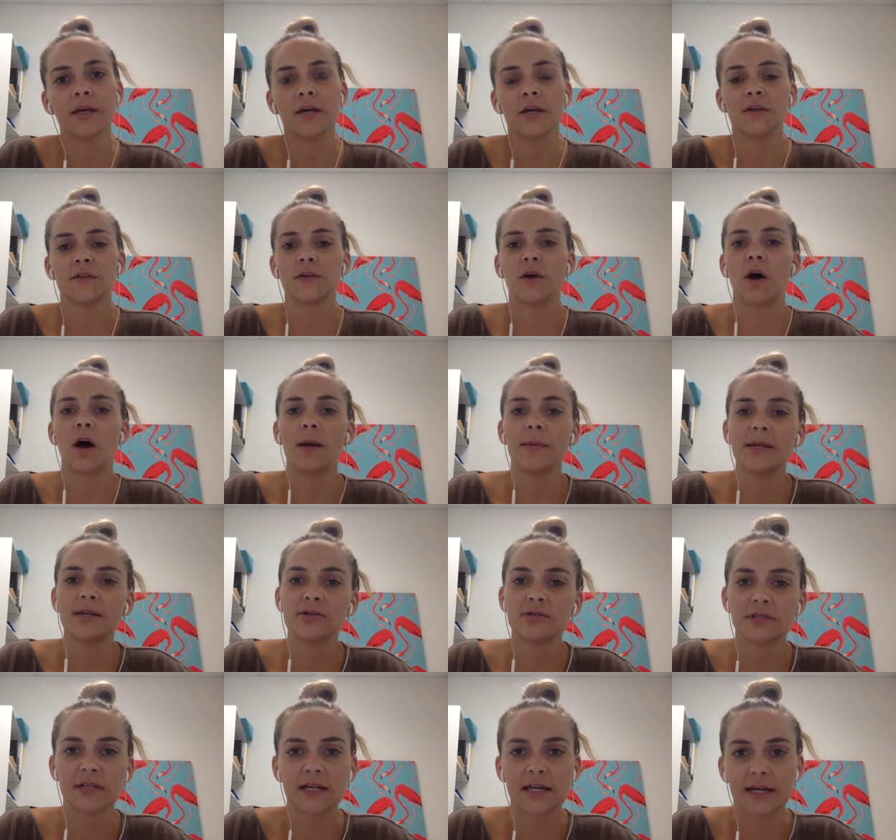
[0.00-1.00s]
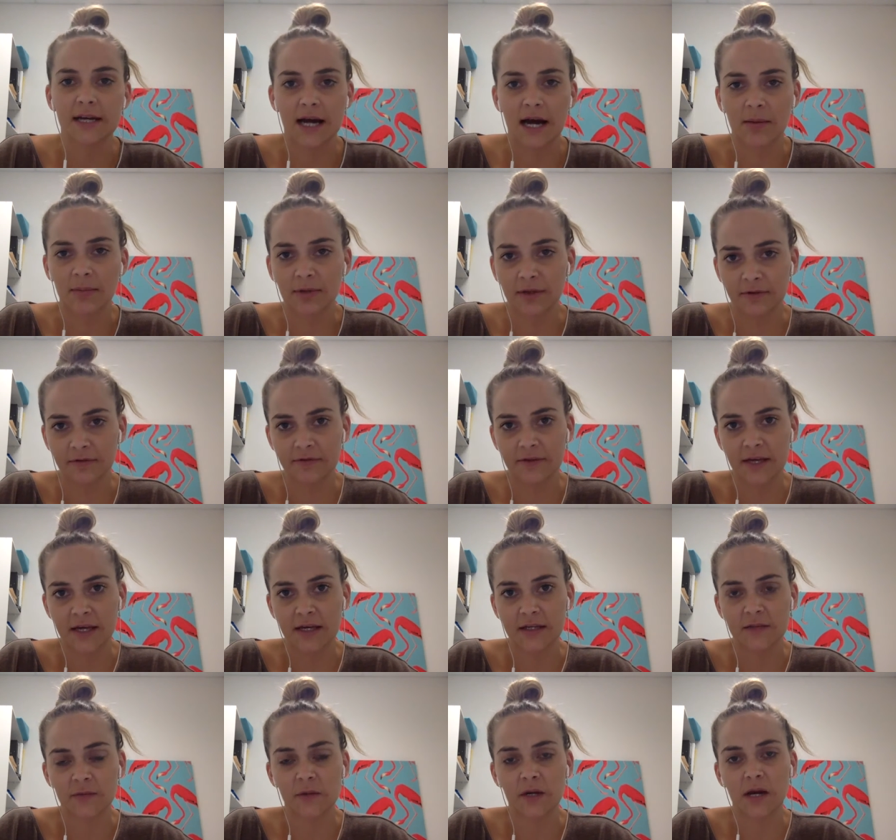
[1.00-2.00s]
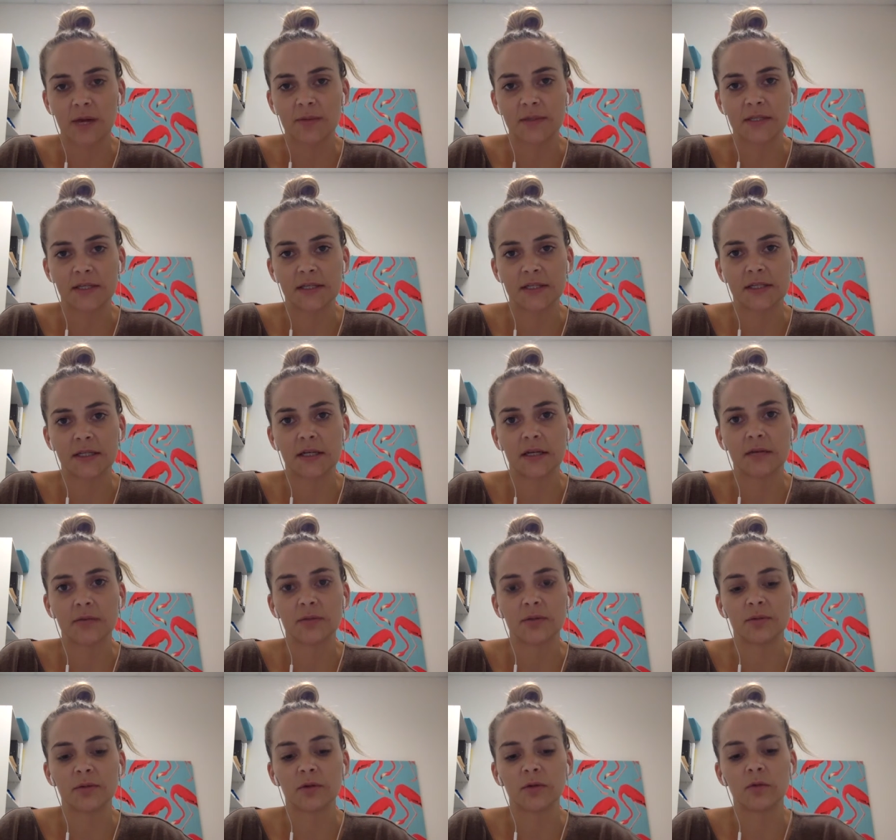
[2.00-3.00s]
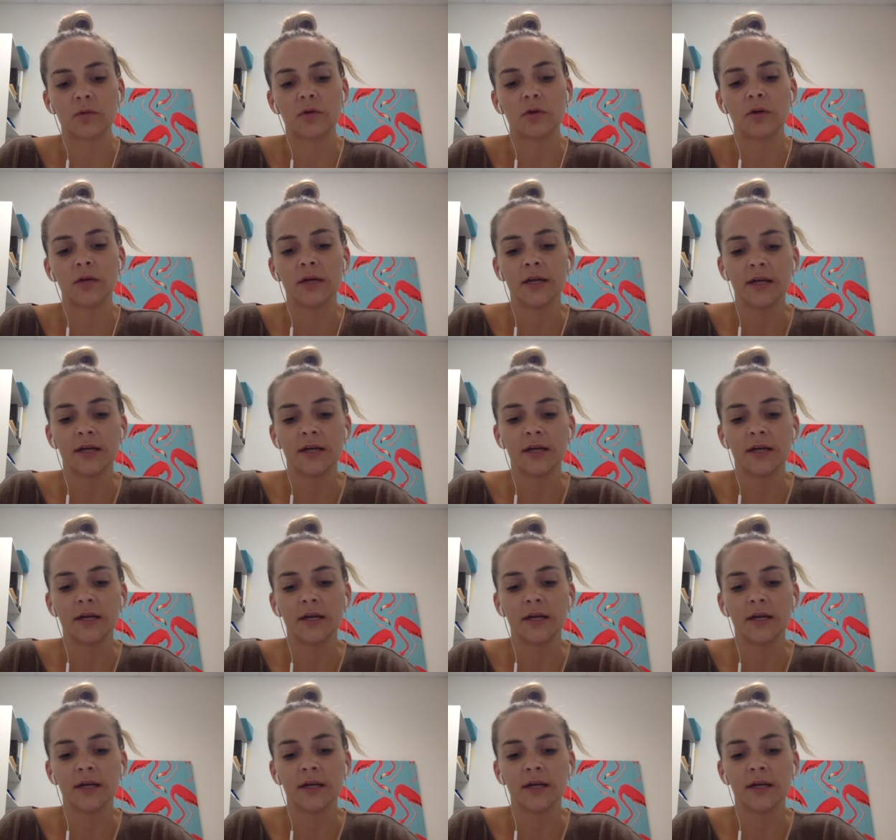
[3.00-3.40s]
So I'm interested in a couple of things when I'm assessing an abdominal wall.